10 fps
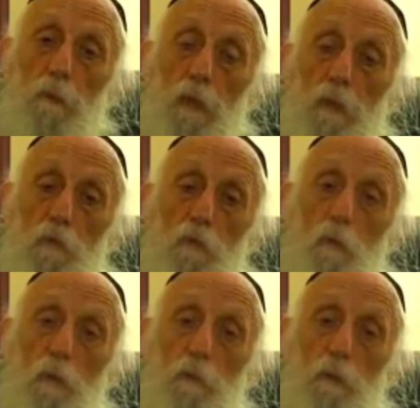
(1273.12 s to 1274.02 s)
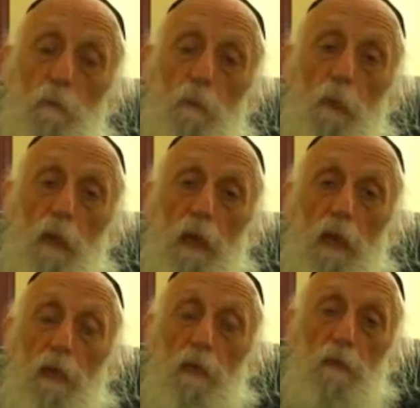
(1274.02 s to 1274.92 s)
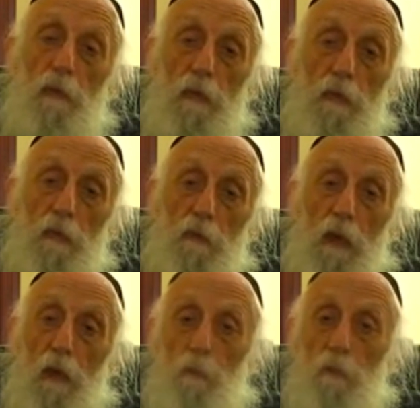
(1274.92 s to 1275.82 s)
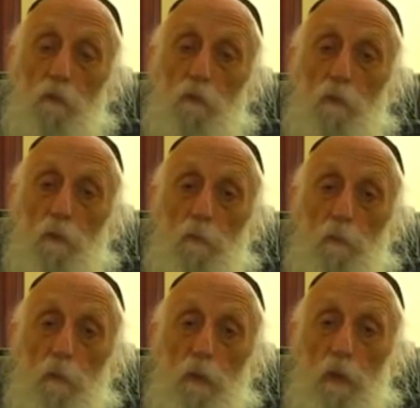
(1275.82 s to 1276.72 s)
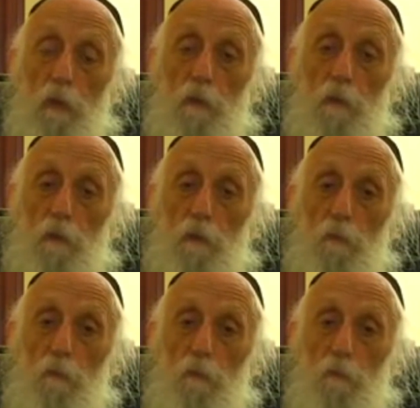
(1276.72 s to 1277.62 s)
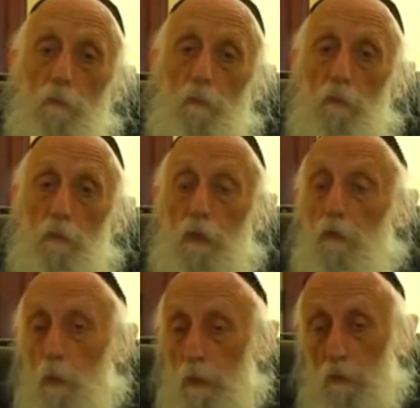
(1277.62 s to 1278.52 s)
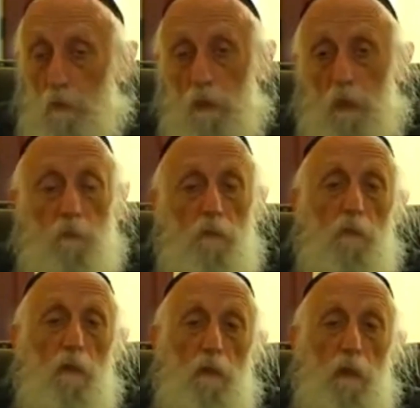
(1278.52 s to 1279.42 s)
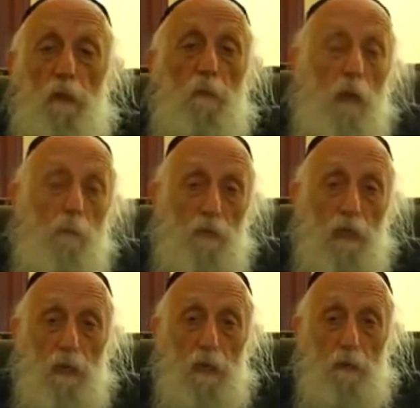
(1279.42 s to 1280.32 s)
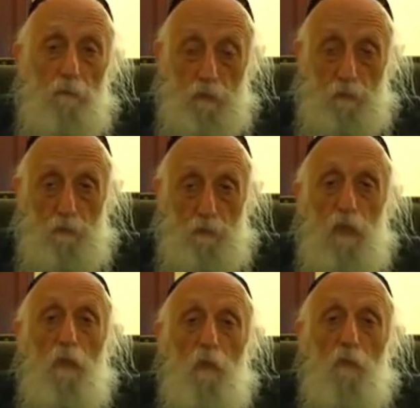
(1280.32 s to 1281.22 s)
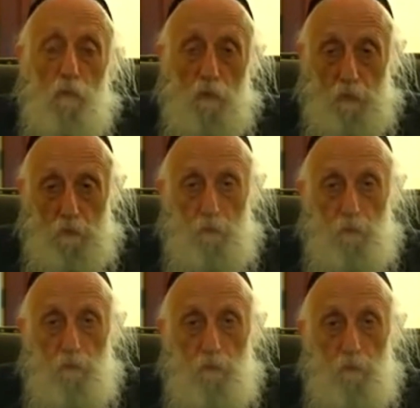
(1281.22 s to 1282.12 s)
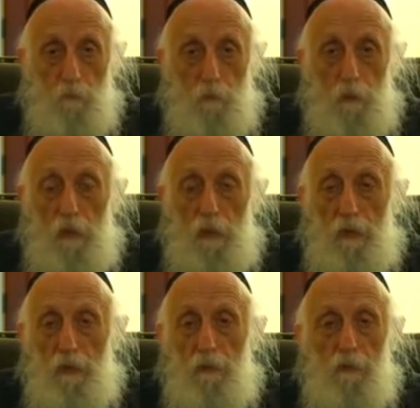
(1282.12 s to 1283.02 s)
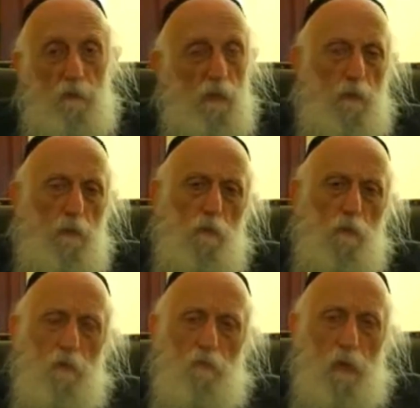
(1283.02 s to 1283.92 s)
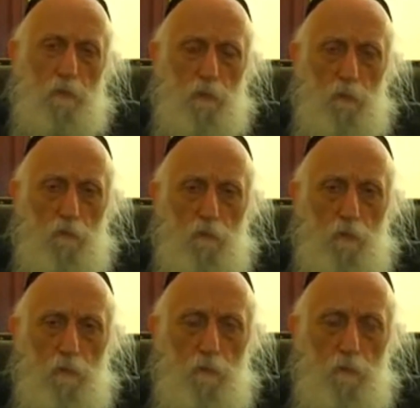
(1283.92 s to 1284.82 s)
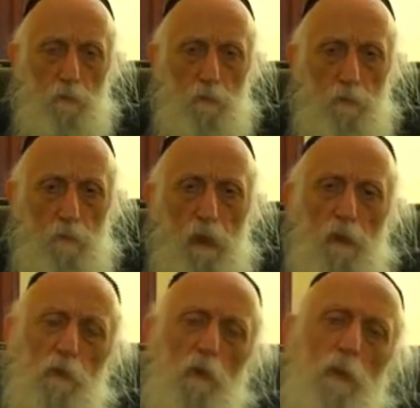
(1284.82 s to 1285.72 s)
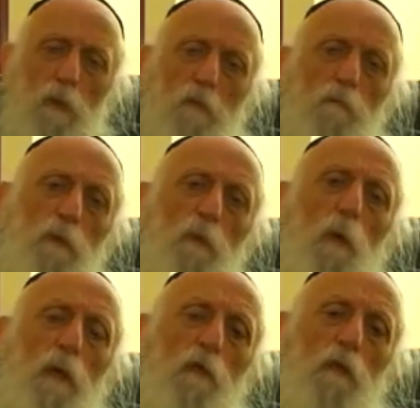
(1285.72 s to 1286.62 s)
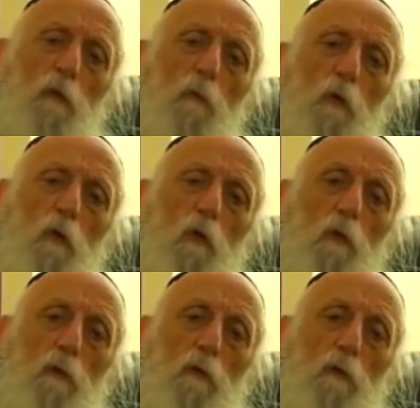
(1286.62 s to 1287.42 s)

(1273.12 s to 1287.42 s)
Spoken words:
manuscript and I get comments, and critical comments, I'm happy that I have them. I look for them. That couldn't have happened before. So there have been ways in which